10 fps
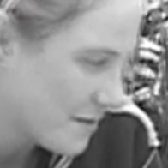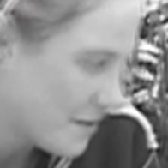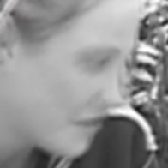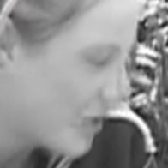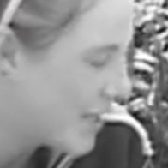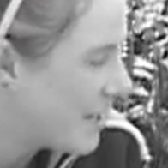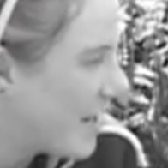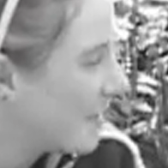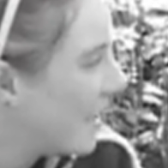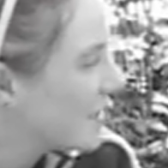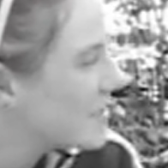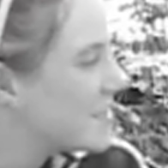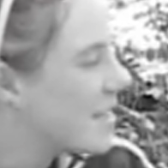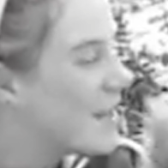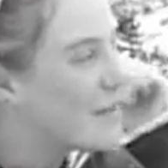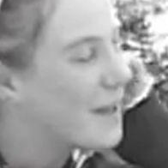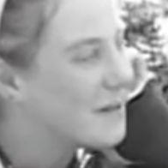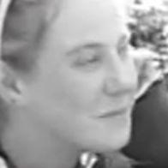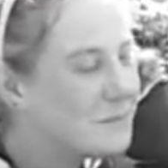You know, I'd like to say that